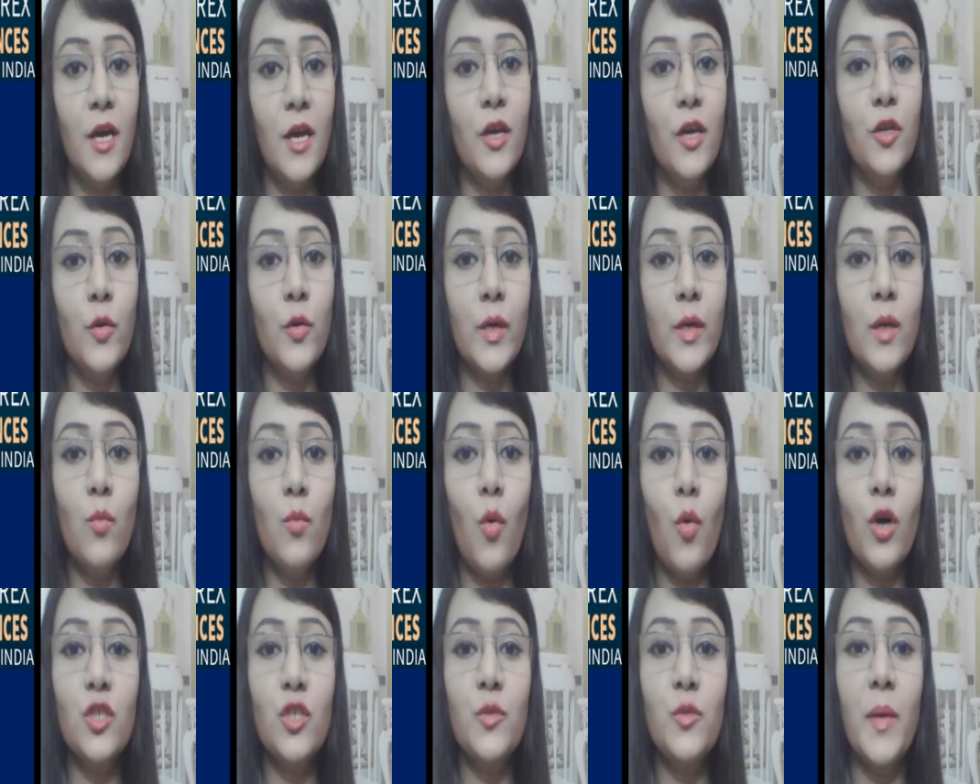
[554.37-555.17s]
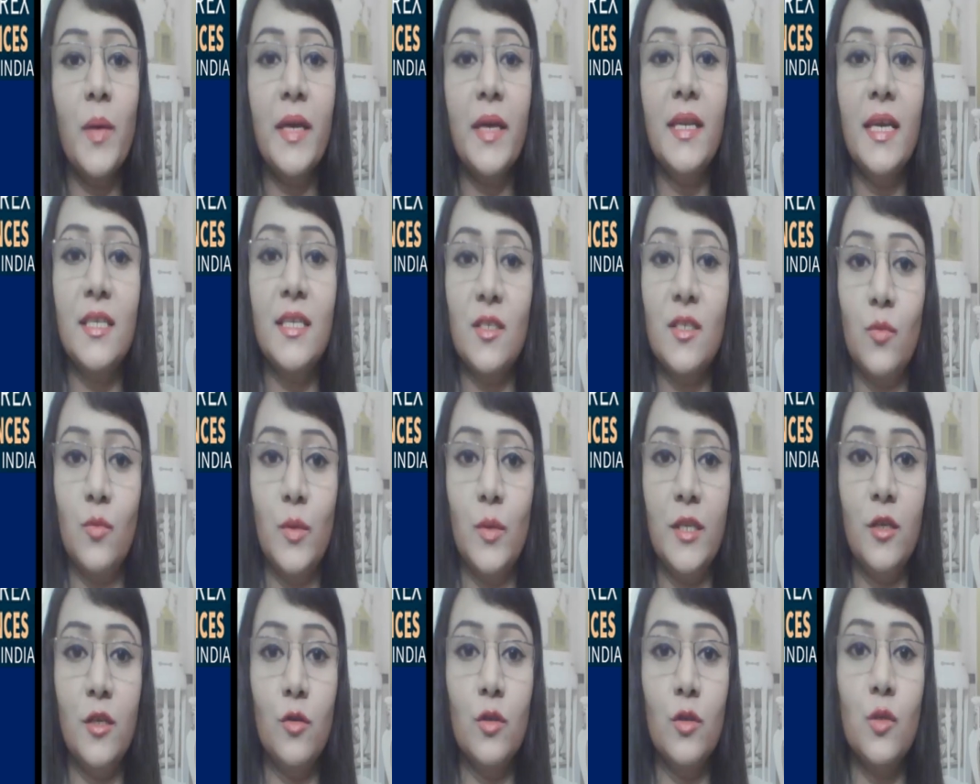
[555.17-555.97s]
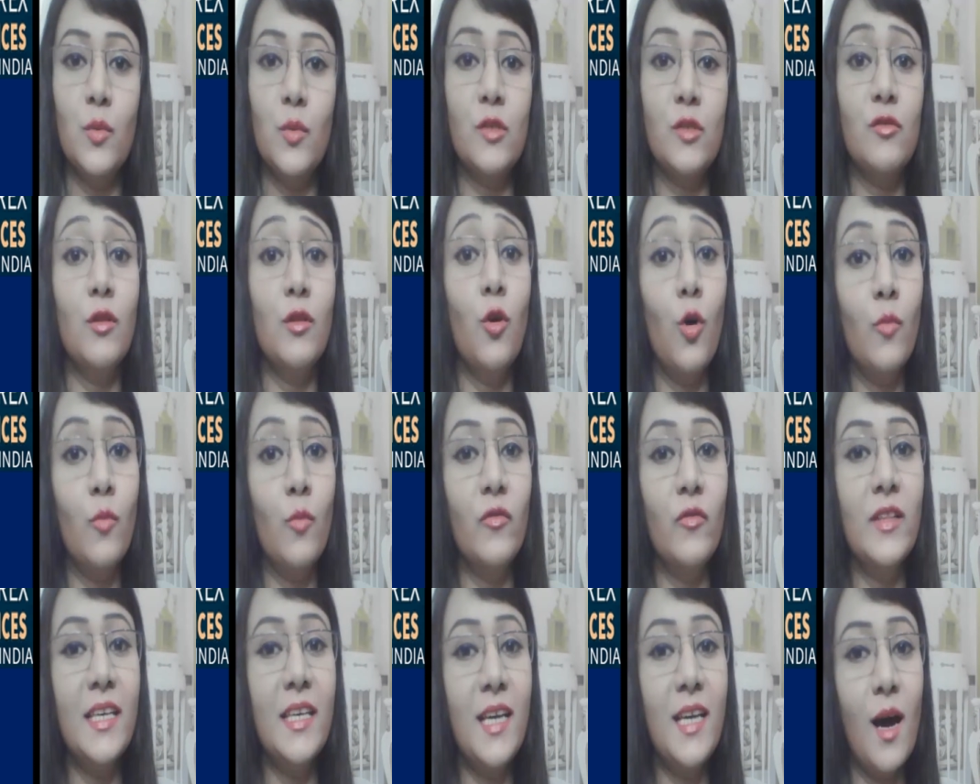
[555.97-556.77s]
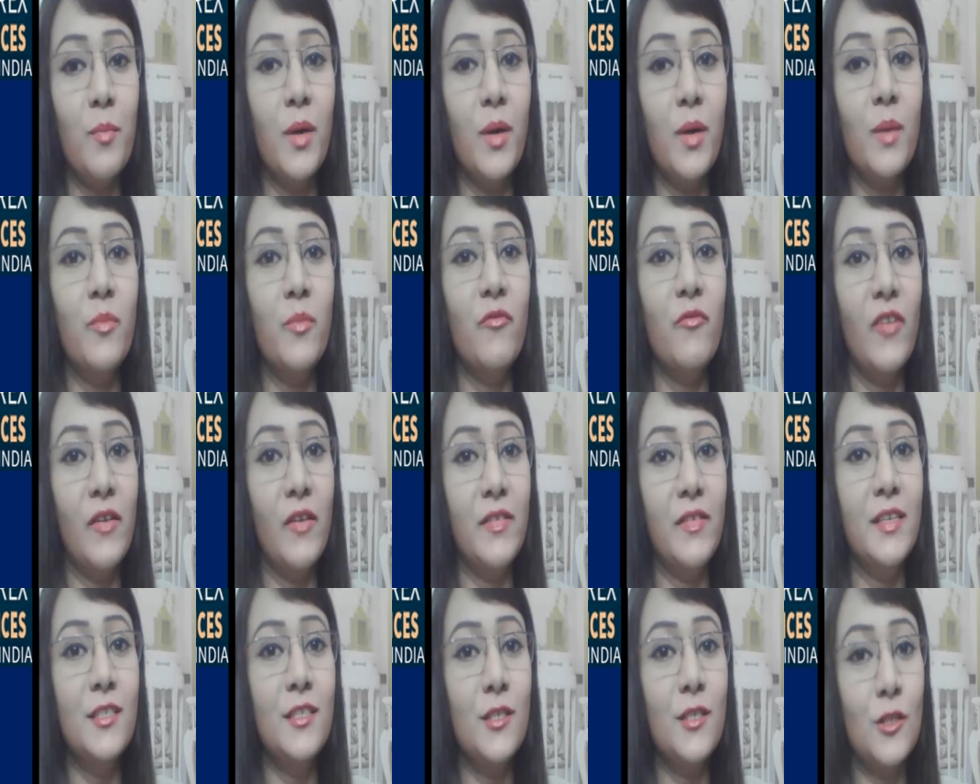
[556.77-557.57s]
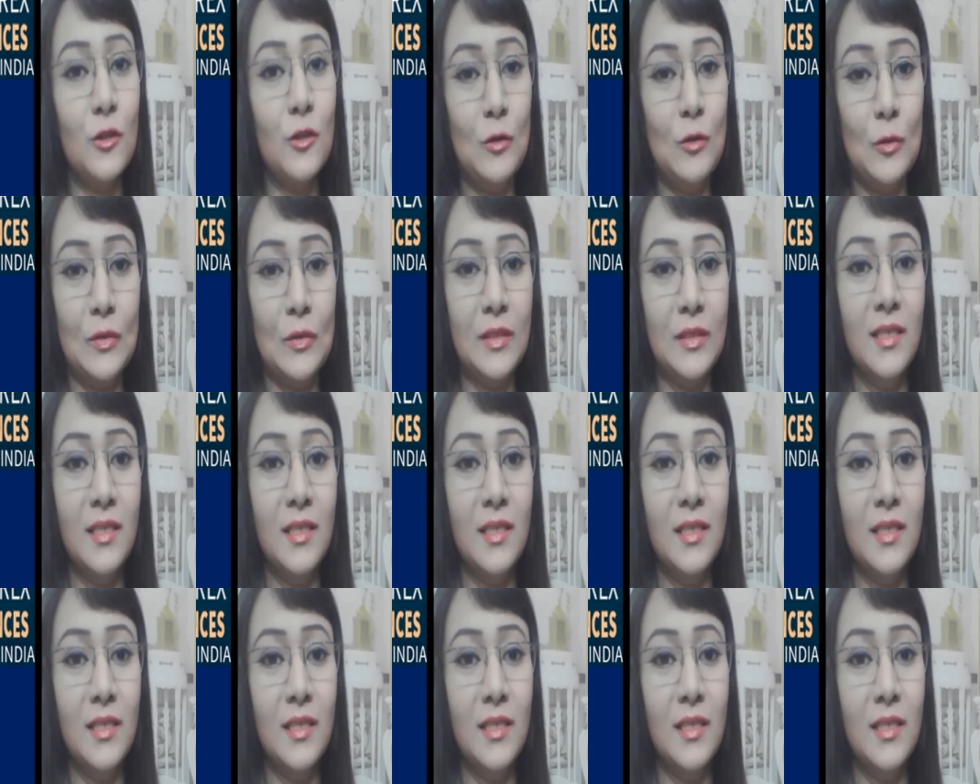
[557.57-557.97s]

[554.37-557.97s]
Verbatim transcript: you can watch my next videos, which will hopefully come up very soon.